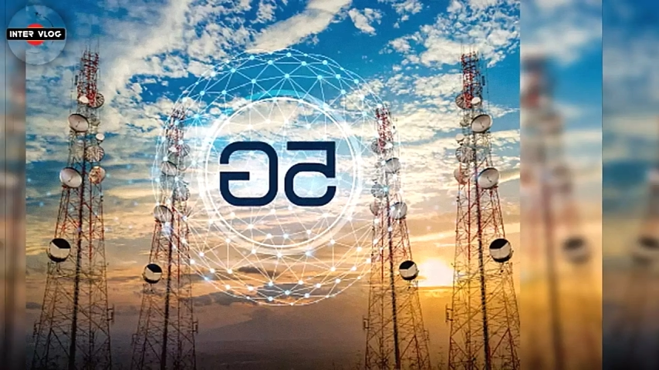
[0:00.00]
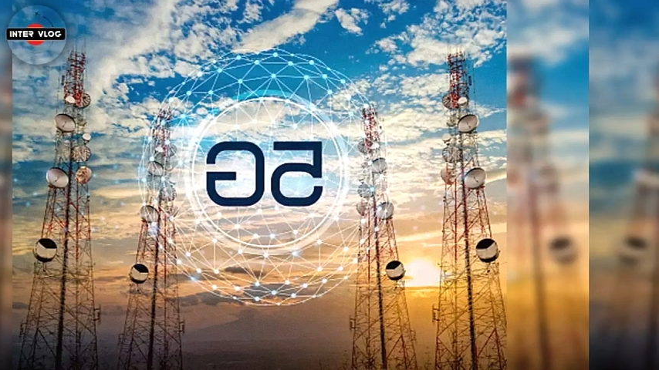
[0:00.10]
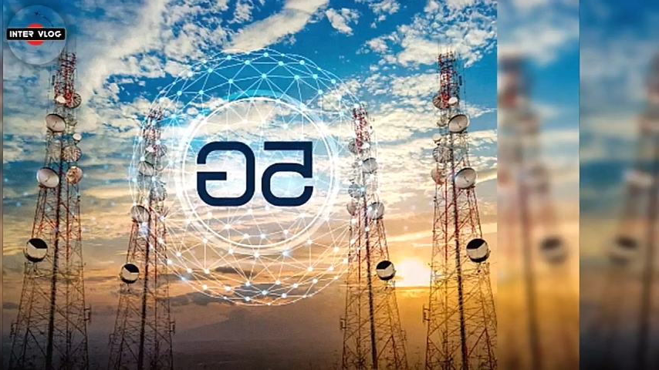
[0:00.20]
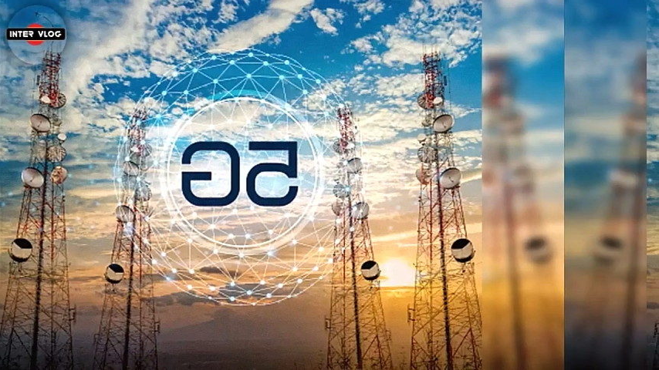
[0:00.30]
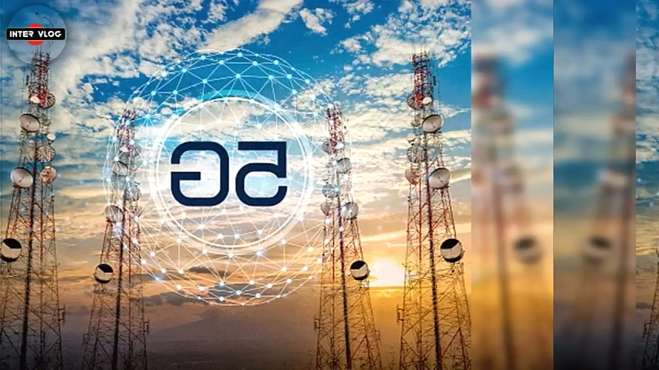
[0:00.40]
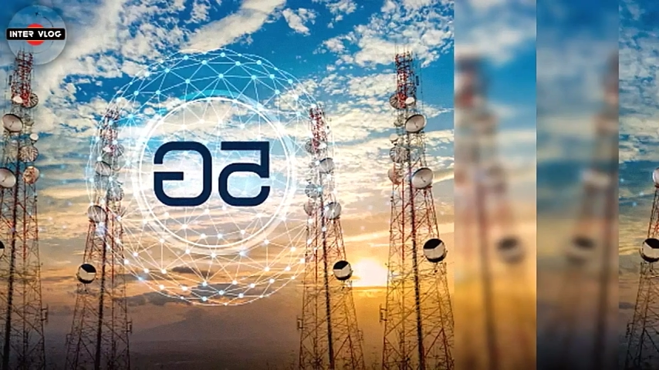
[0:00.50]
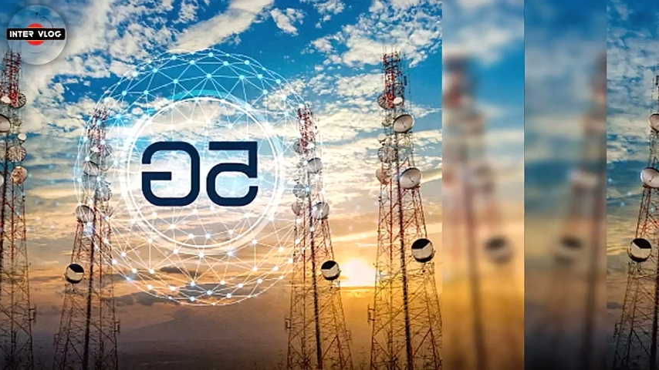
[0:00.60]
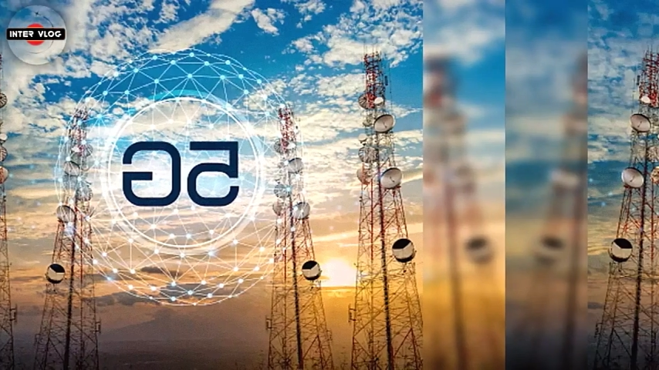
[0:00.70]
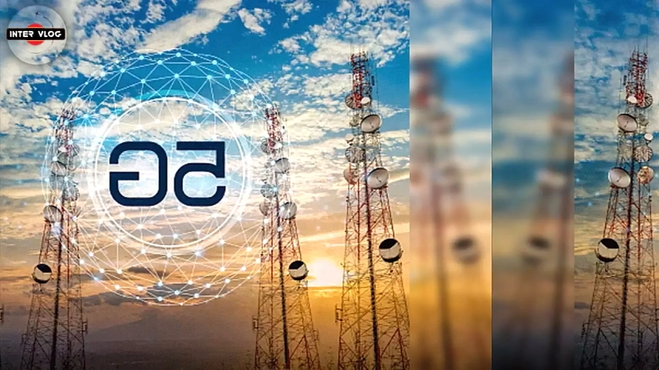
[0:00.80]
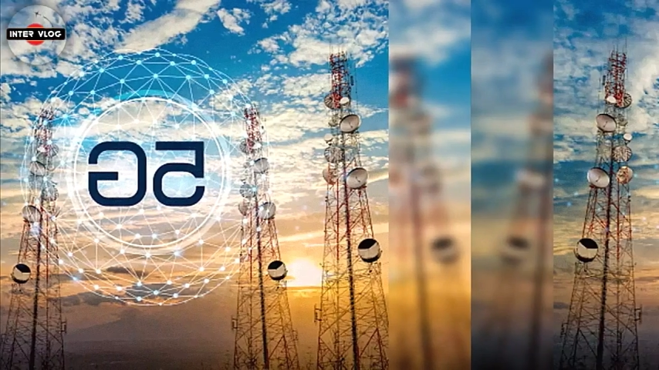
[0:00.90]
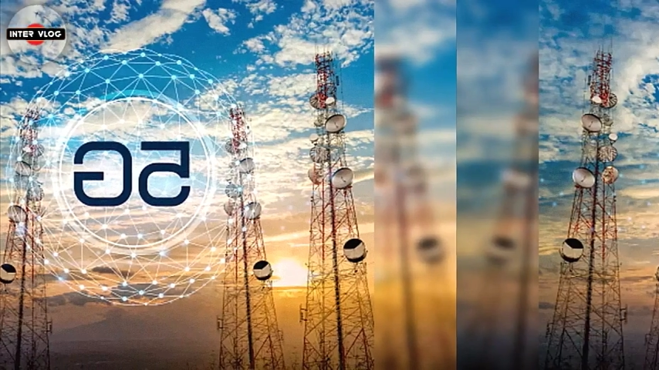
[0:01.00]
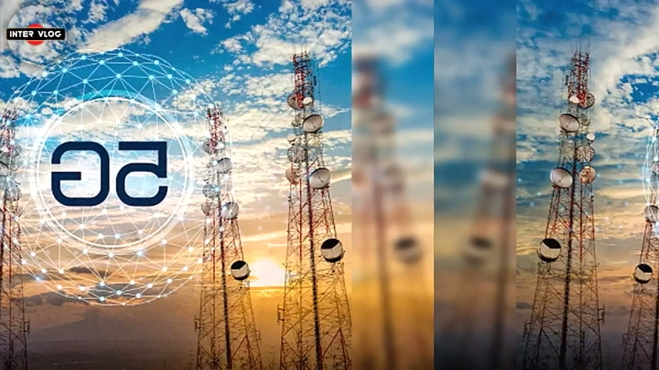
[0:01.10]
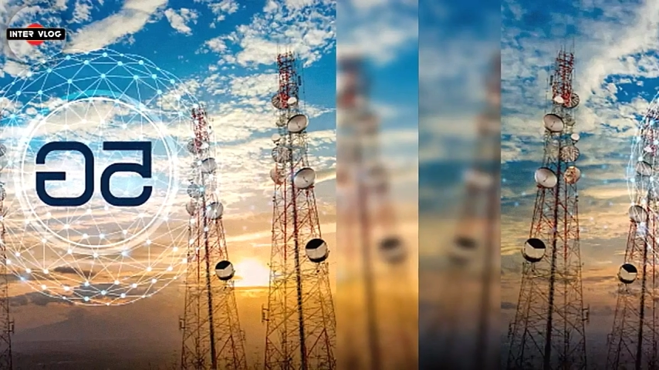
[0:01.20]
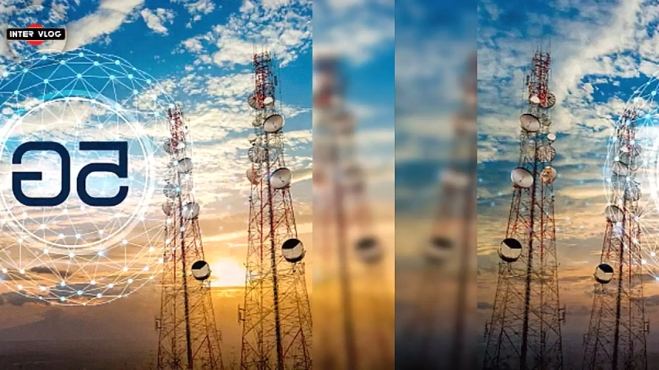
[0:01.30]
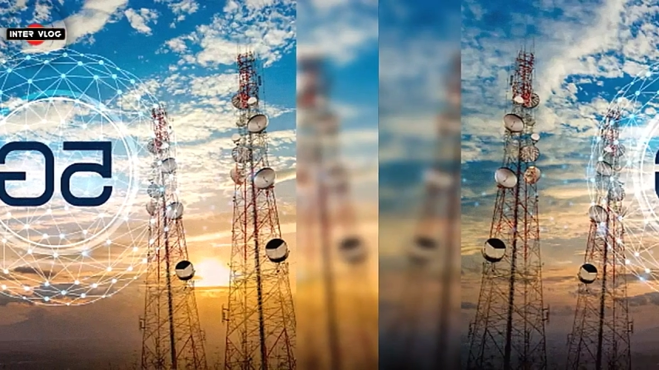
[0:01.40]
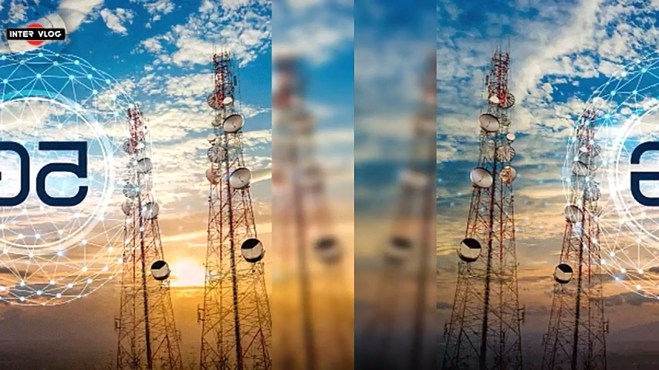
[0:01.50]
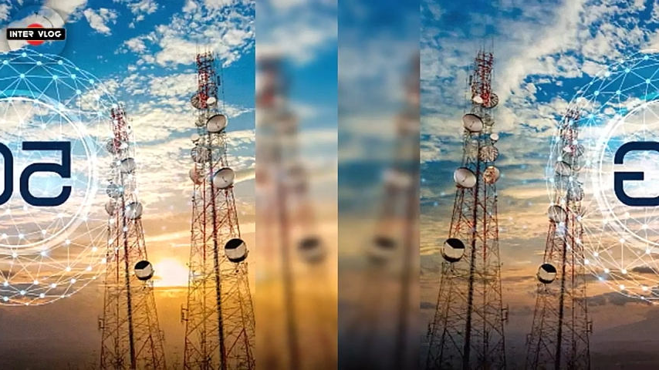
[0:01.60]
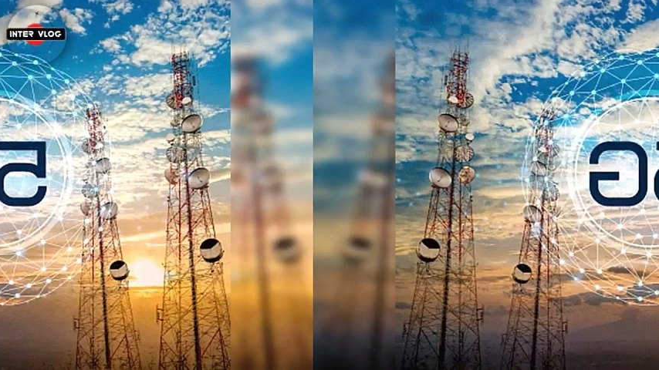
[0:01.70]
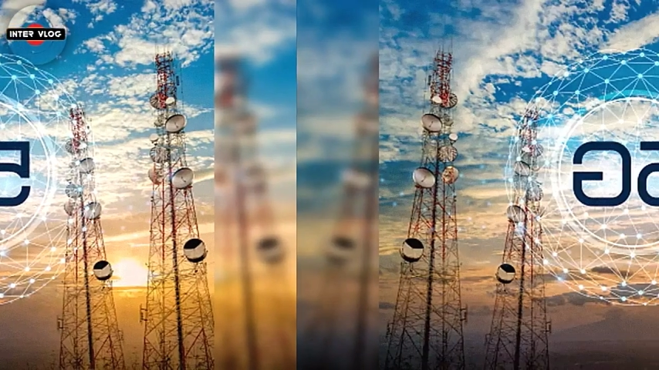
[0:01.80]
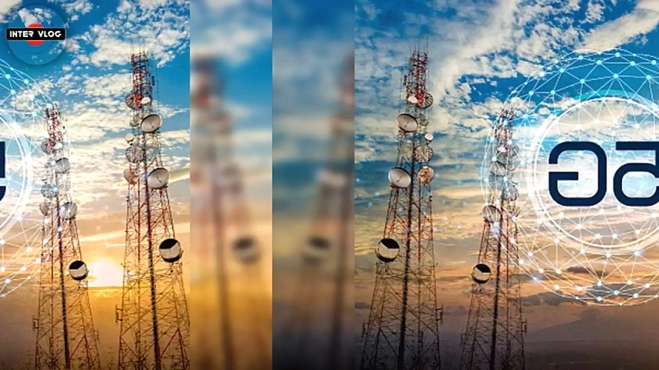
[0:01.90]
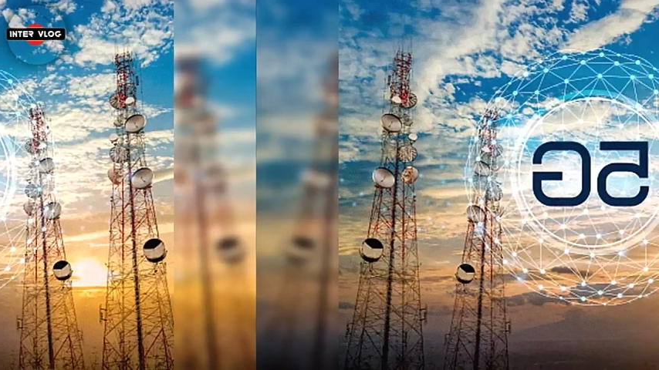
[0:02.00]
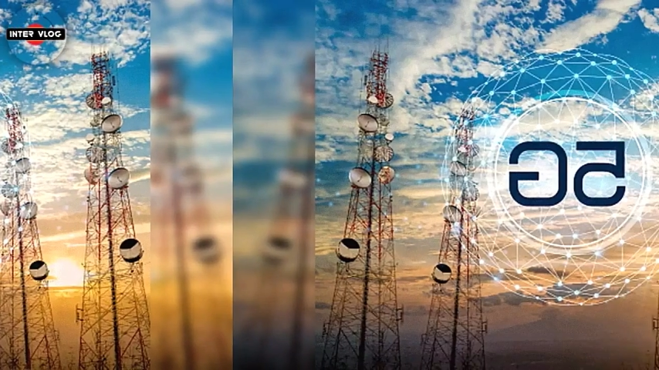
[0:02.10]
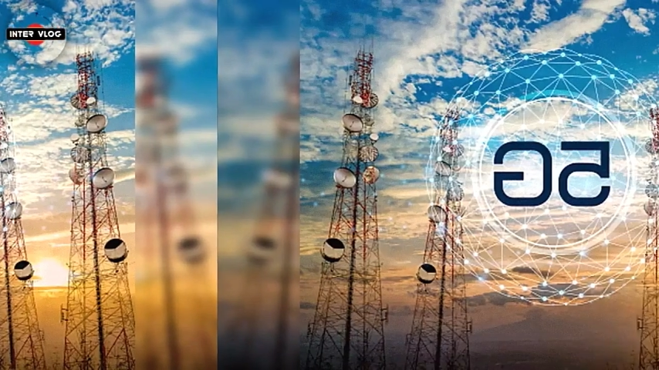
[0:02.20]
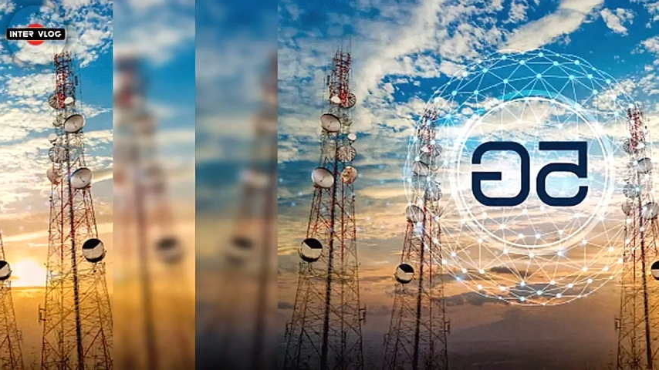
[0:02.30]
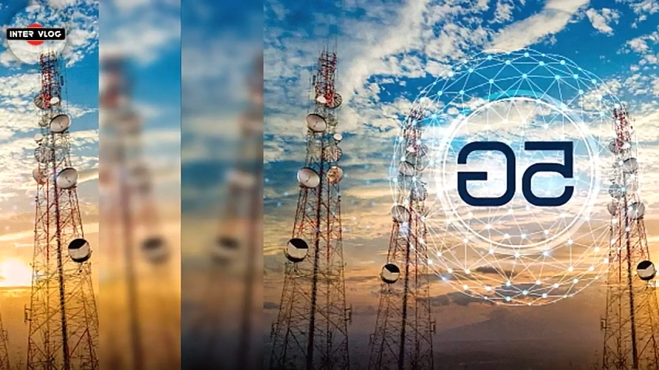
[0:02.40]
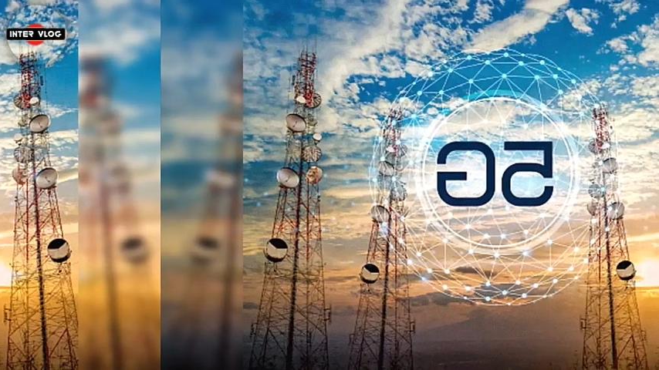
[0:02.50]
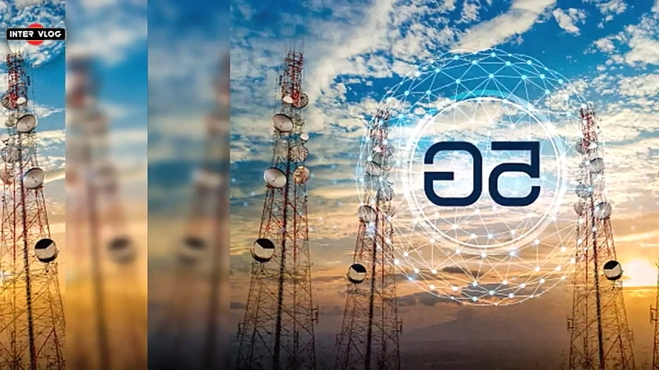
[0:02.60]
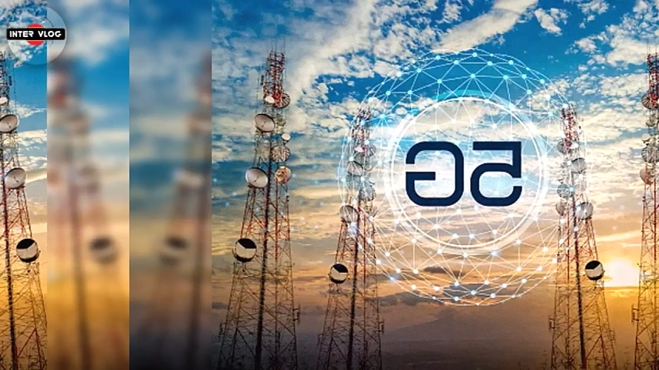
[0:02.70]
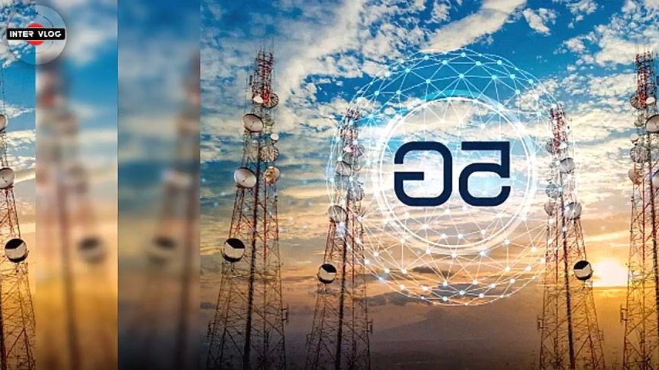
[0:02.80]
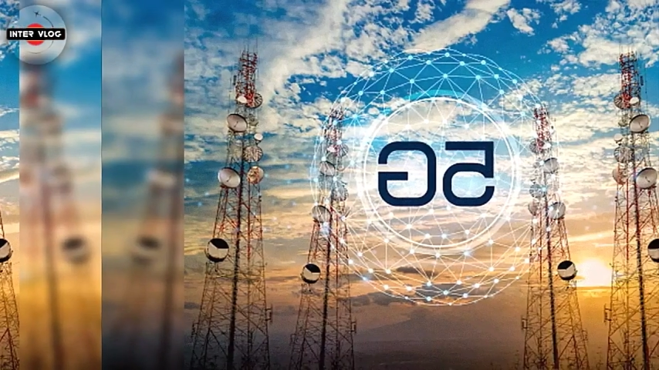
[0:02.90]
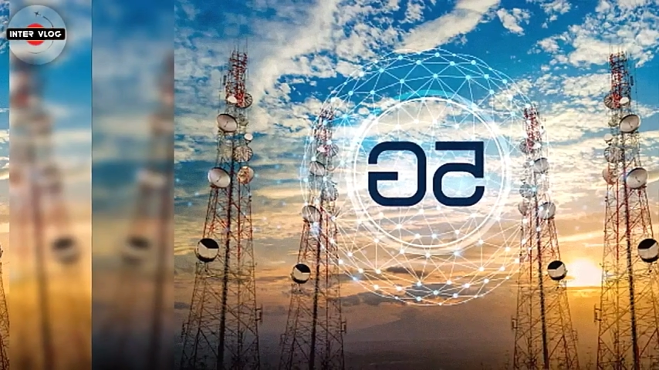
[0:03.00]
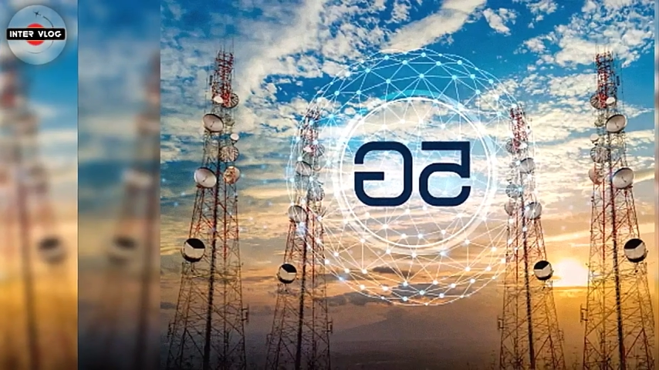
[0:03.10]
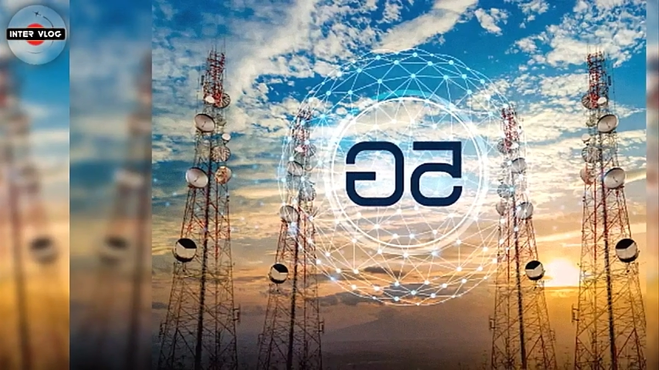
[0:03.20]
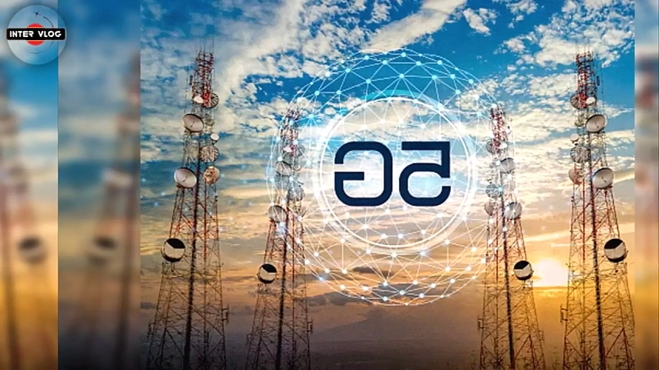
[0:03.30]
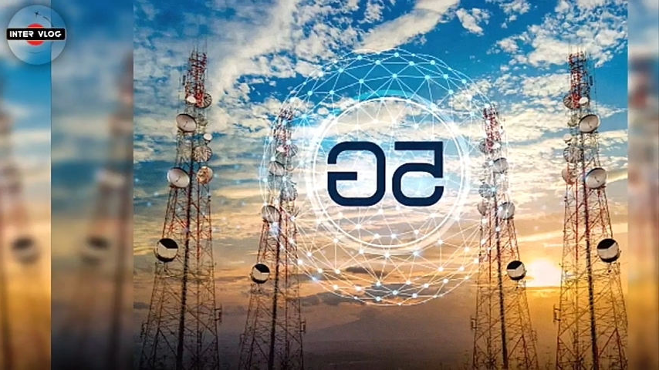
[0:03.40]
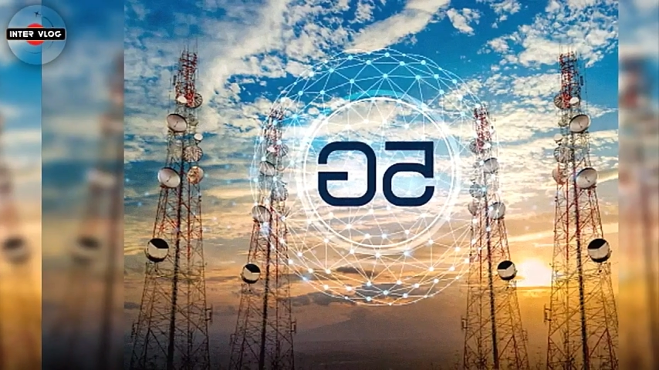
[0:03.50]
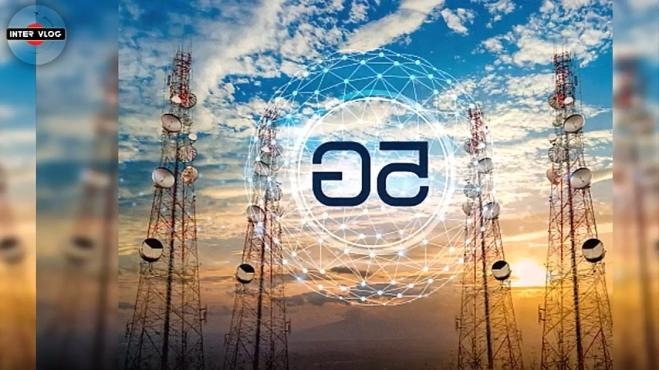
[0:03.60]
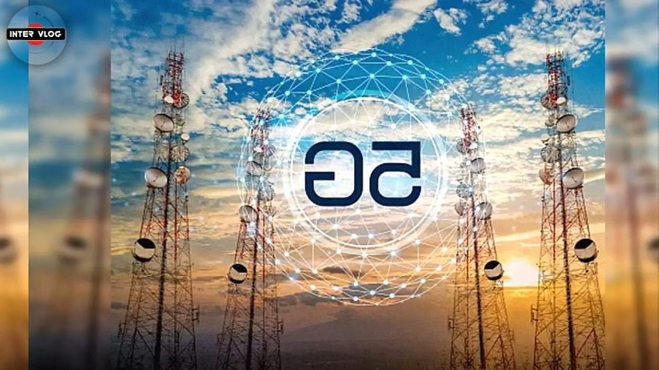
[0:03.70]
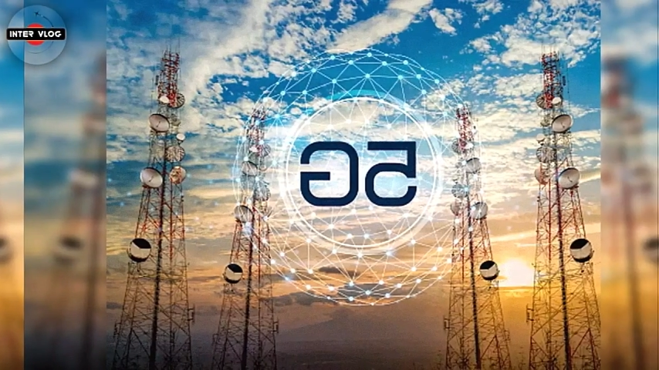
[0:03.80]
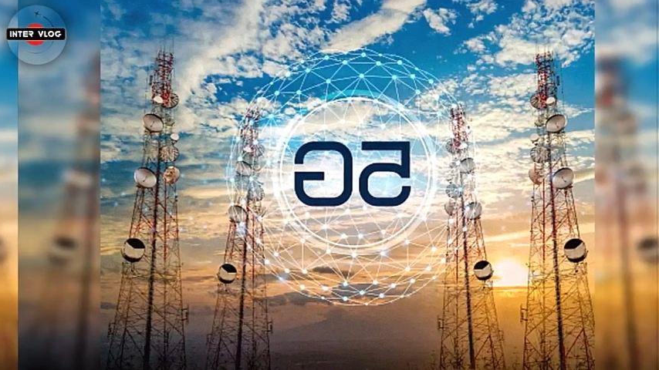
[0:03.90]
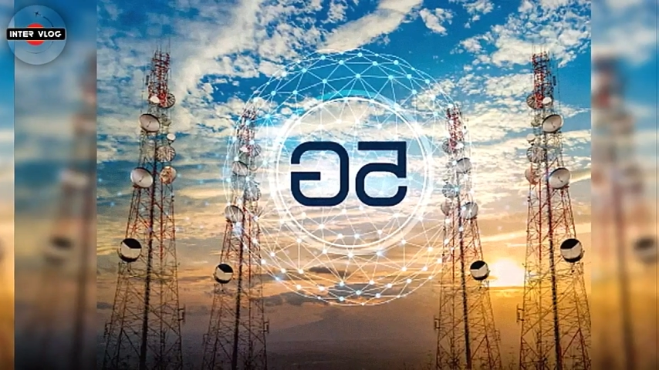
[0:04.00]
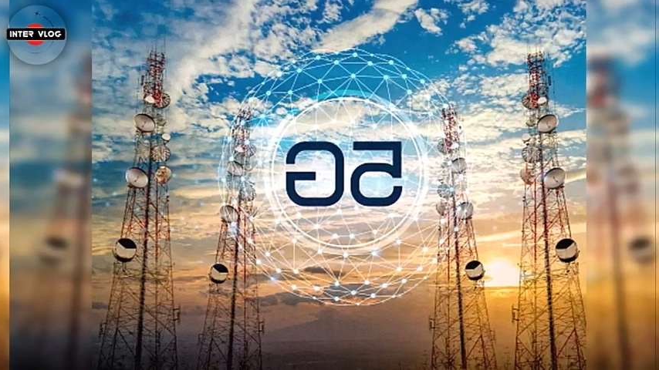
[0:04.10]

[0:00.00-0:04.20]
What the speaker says: No face is visible, so there are no lips to read.